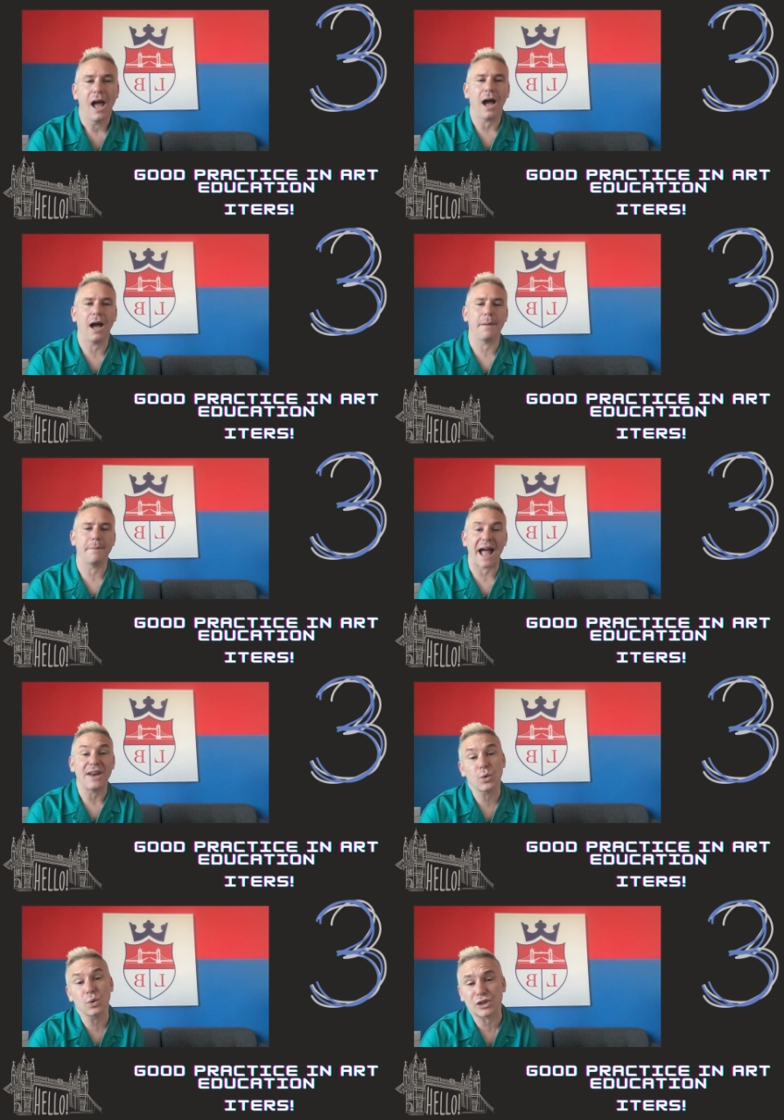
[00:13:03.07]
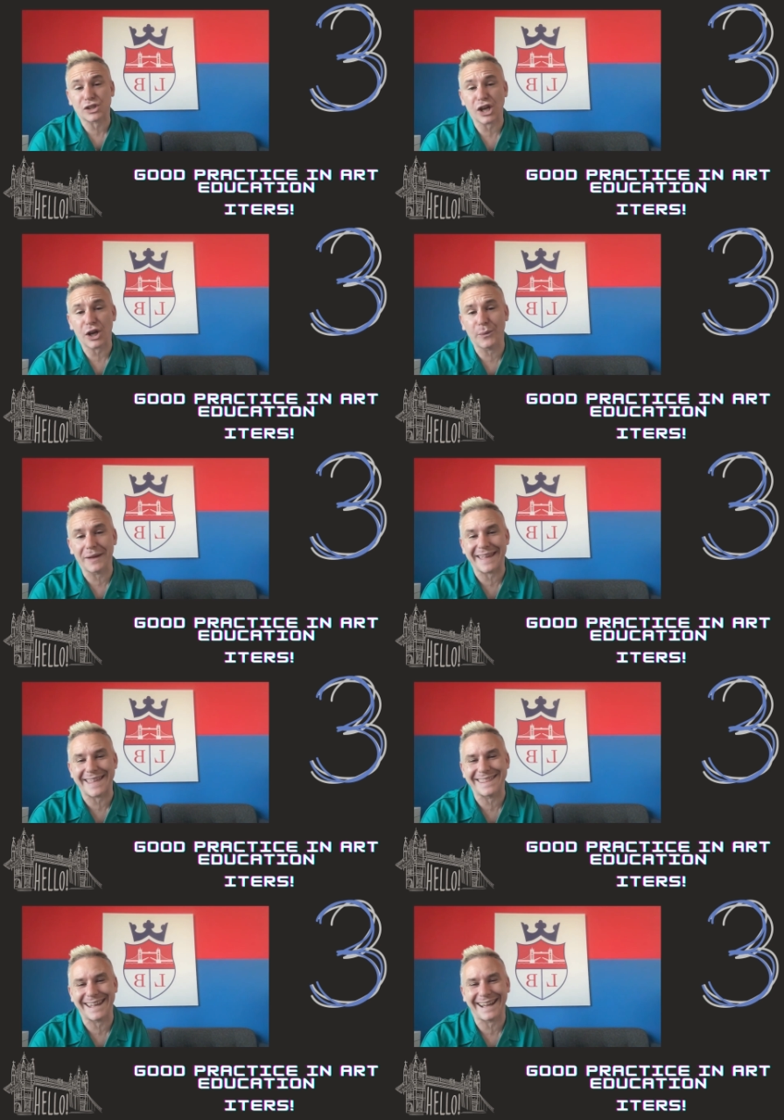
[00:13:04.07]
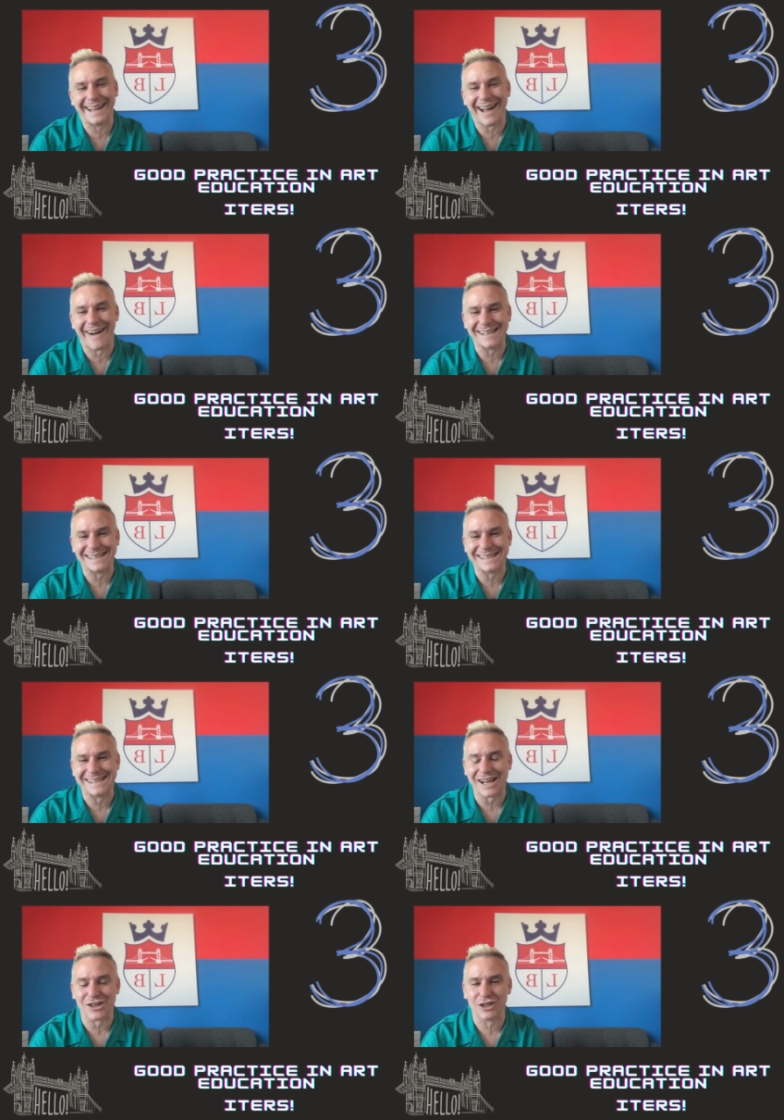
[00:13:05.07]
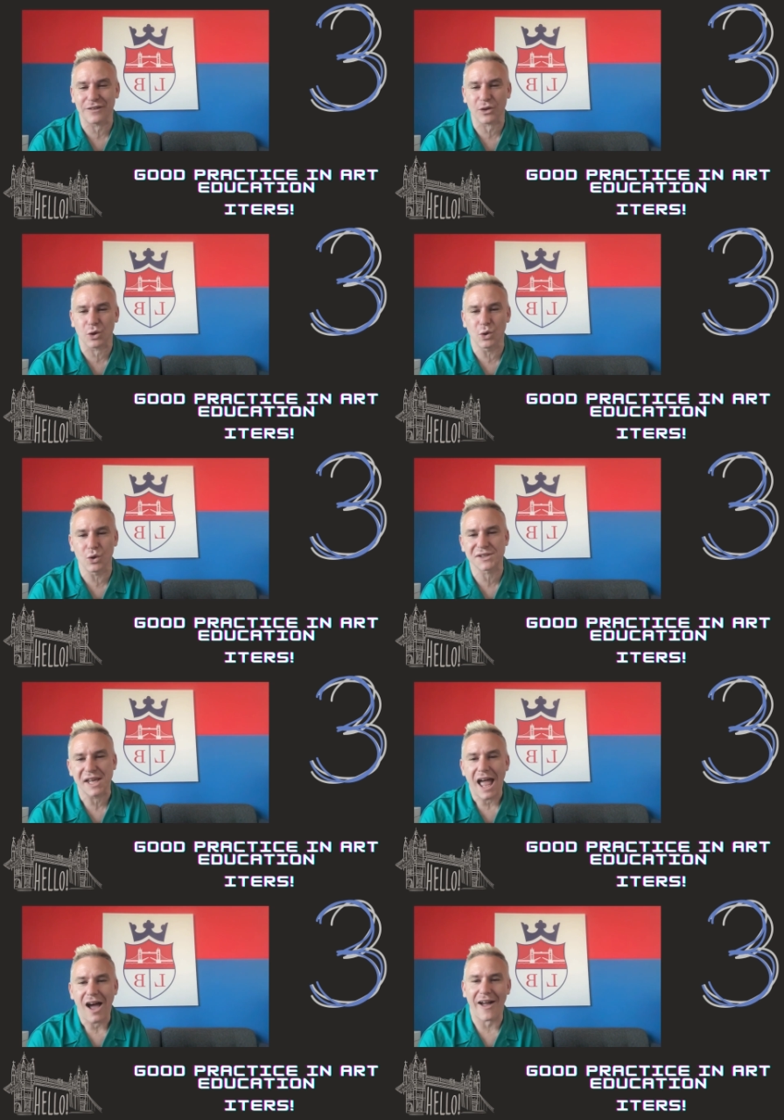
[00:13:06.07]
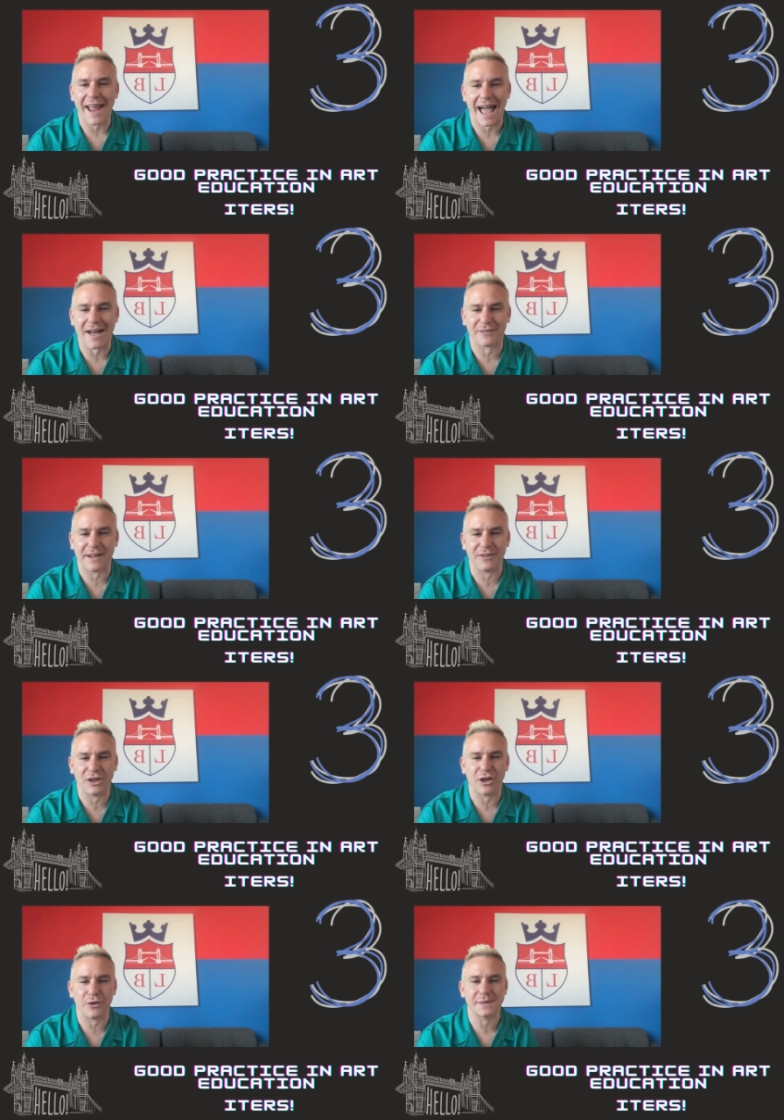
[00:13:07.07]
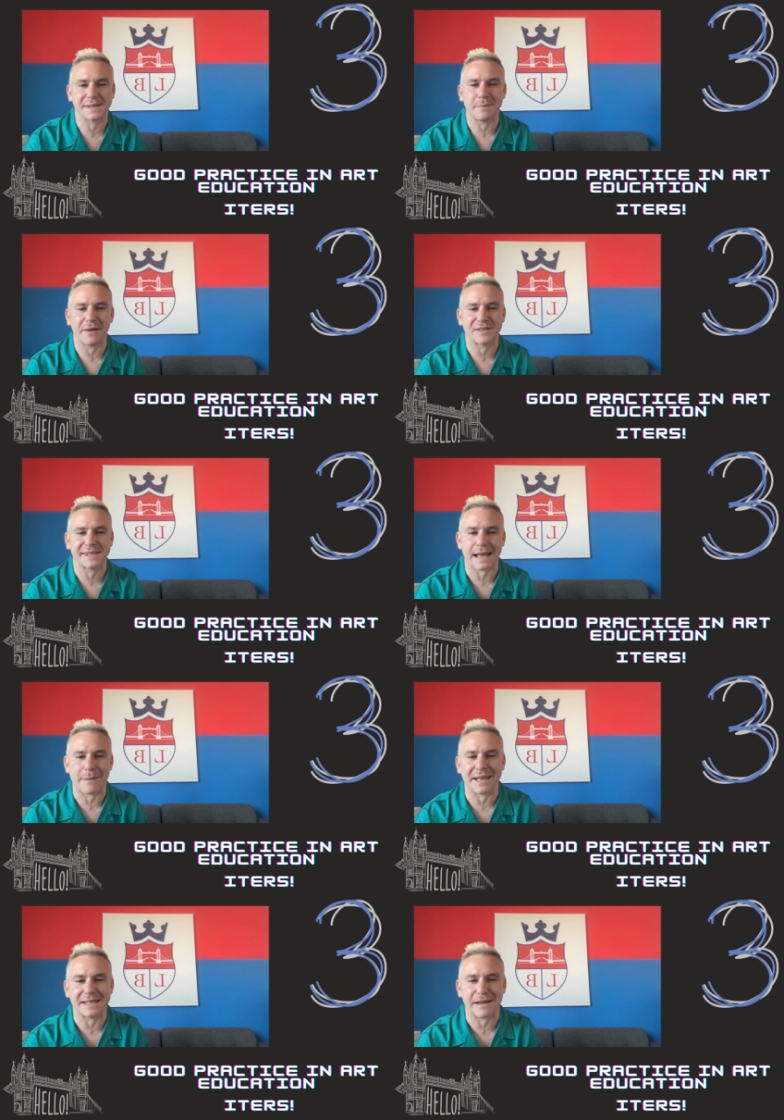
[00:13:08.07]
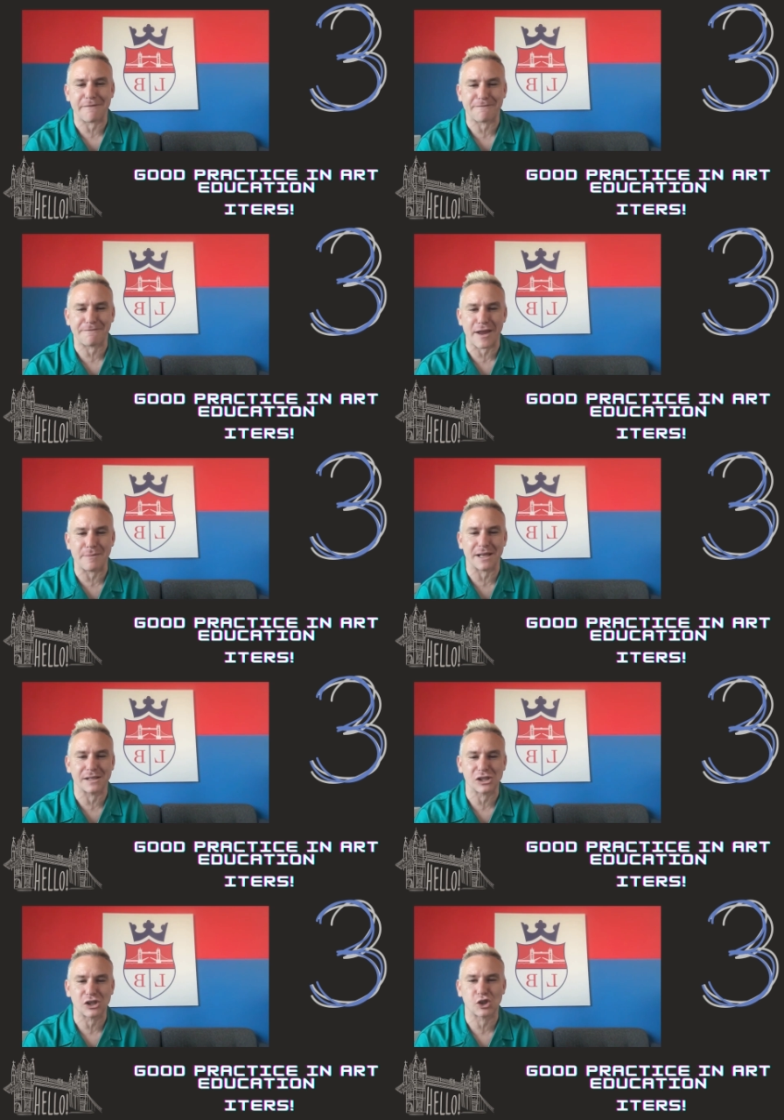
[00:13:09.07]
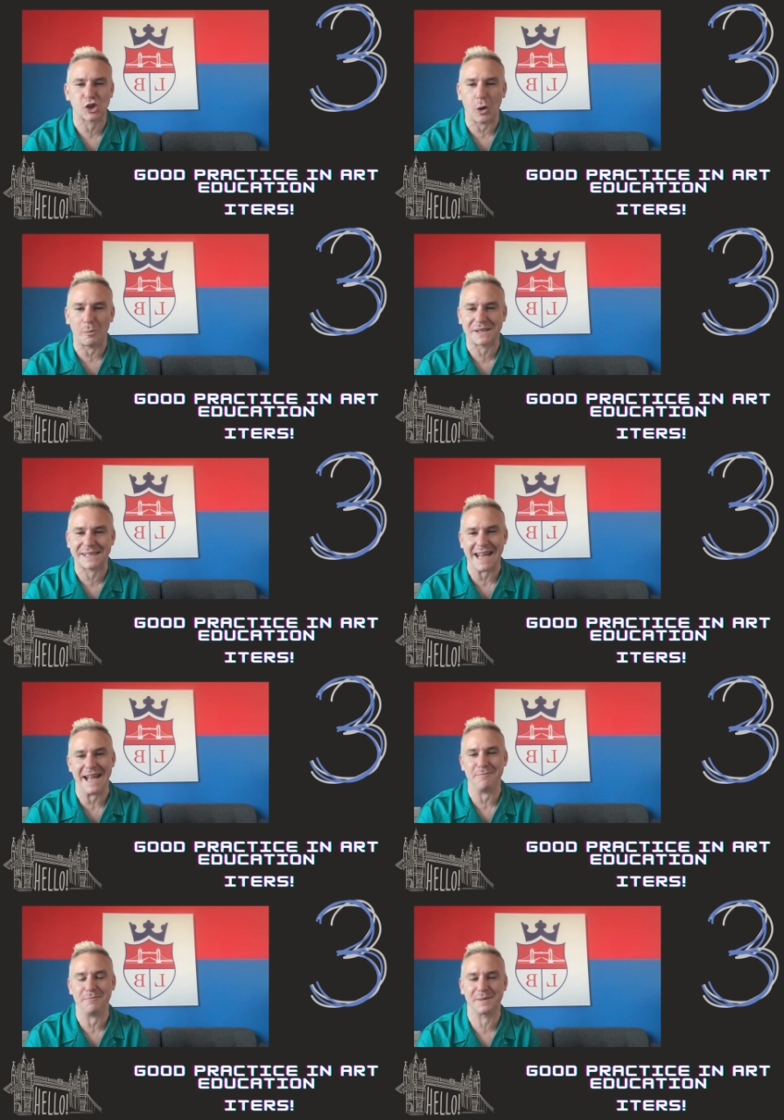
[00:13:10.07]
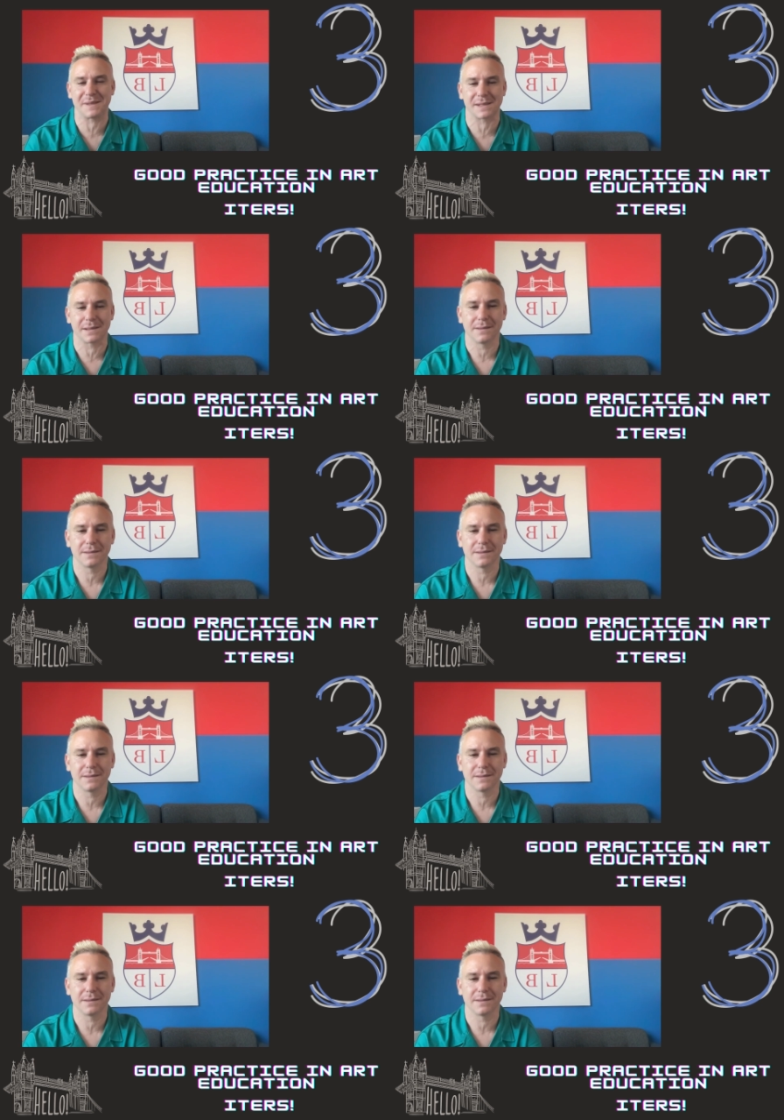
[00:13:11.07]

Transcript: And also within the ITAS section of the course, I have given you some of Sammy's famous top tips.